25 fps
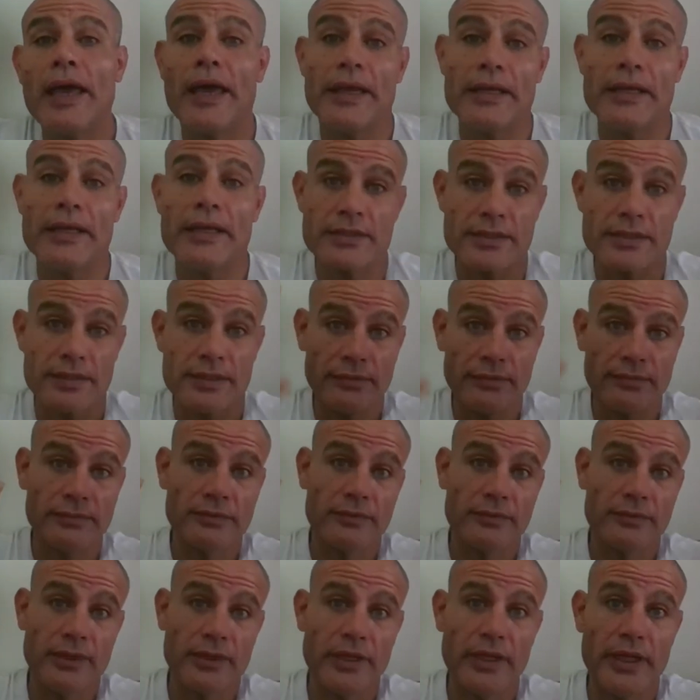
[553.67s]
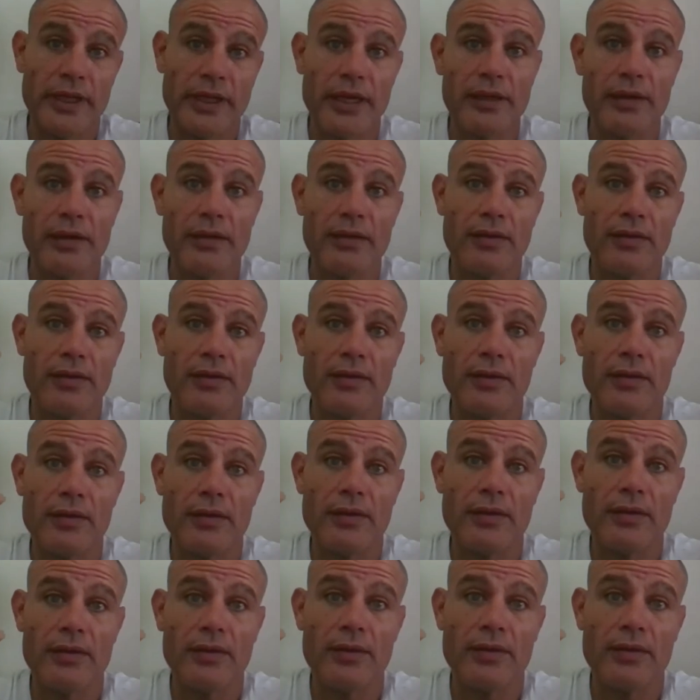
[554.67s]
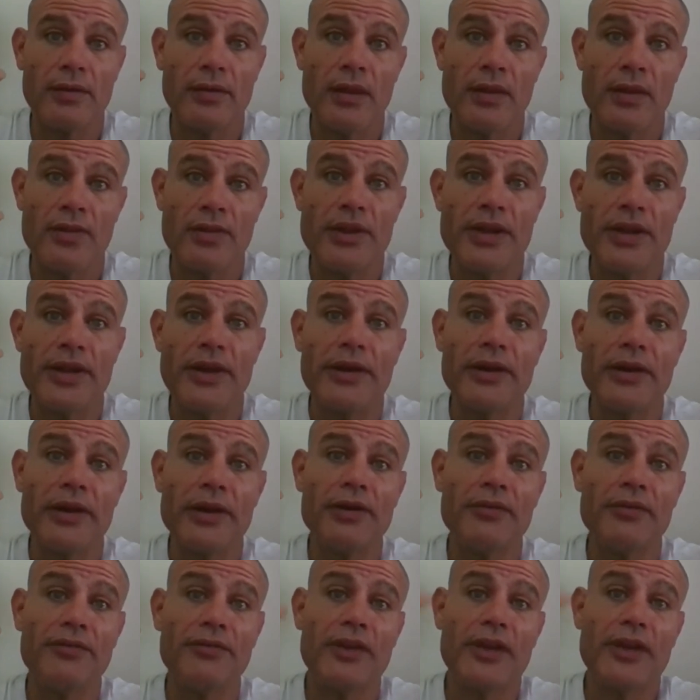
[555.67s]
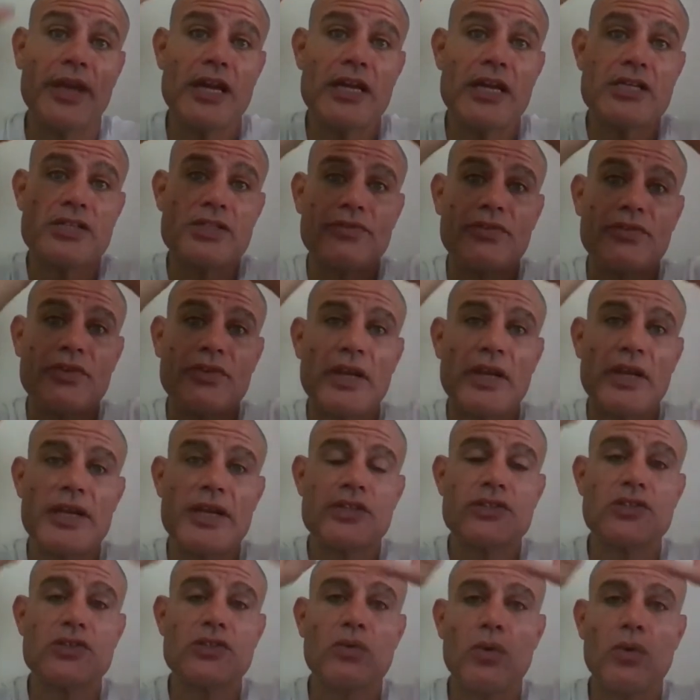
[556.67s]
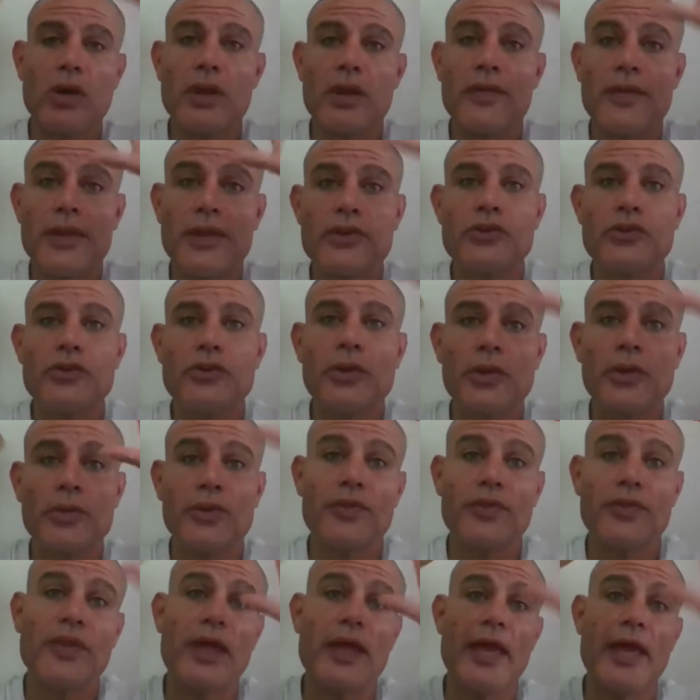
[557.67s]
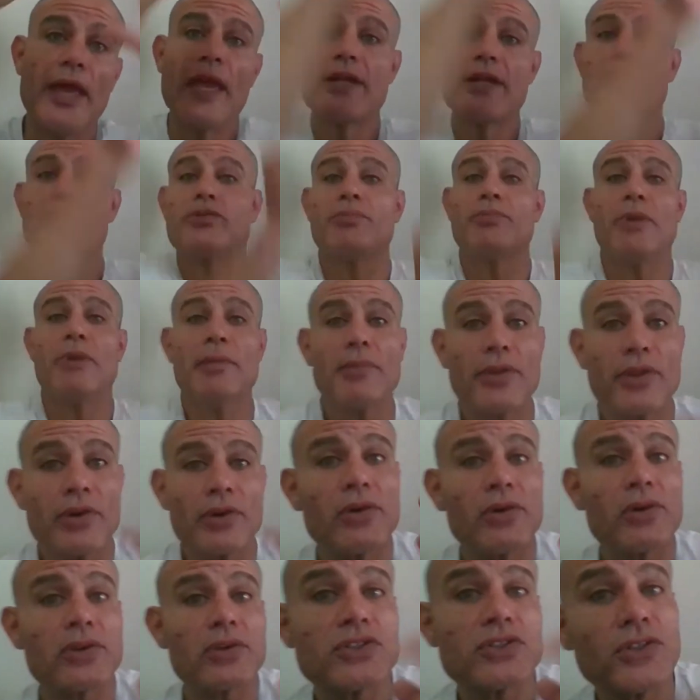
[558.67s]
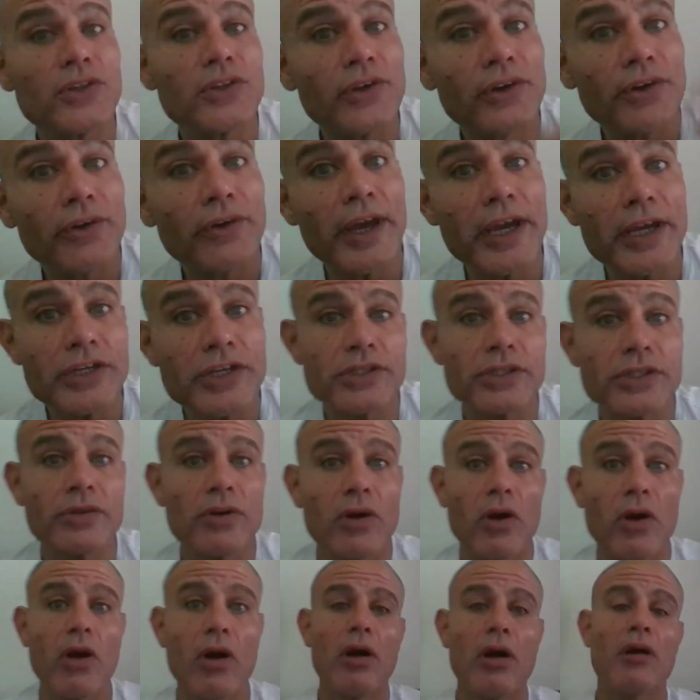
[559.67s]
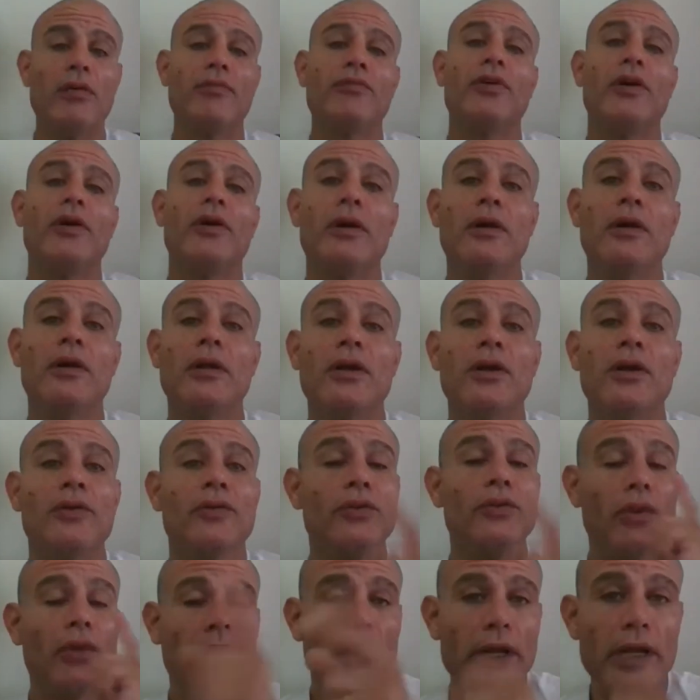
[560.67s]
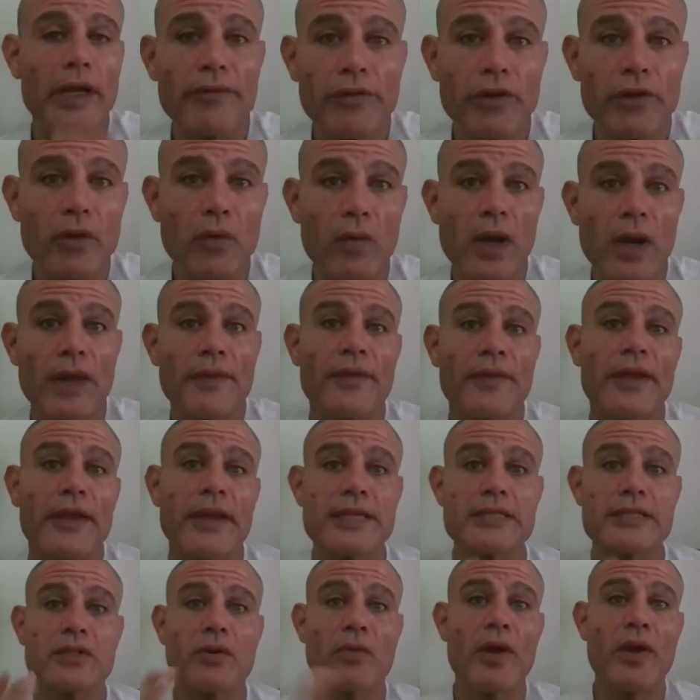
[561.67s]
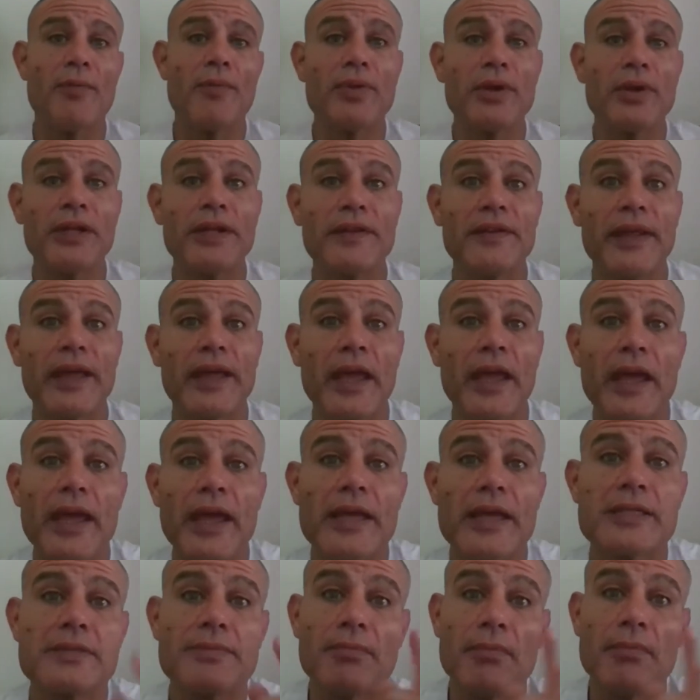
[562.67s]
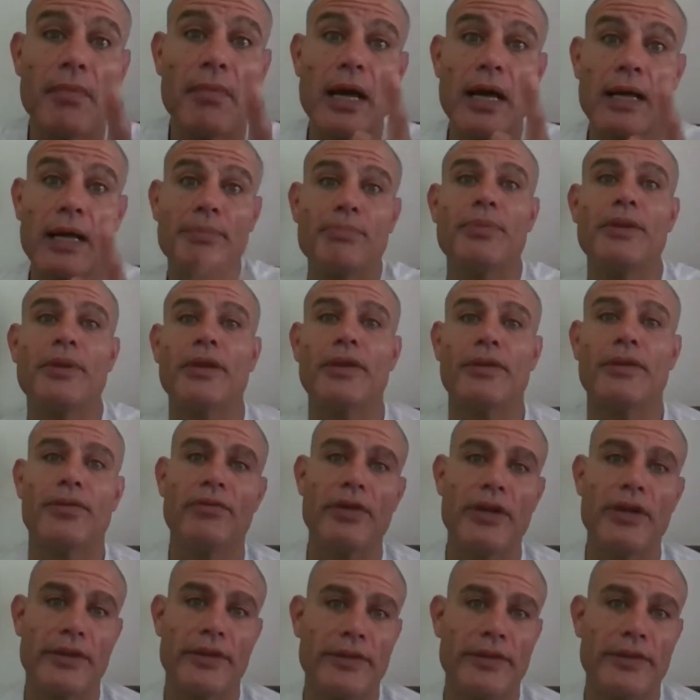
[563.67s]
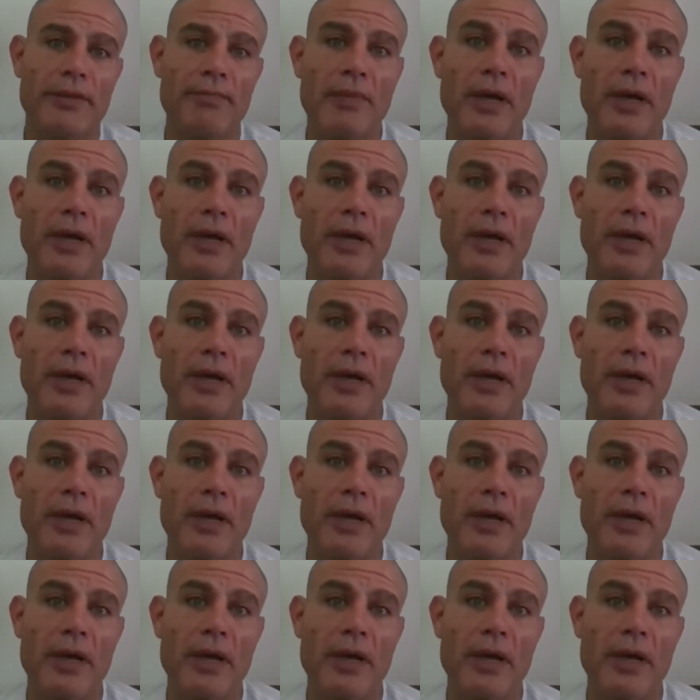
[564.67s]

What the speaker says: Hands, okay? Threat identification relates to what are they doing with their hands. Remember the consideration of not everyone that has a weapon in their hands might be a threat.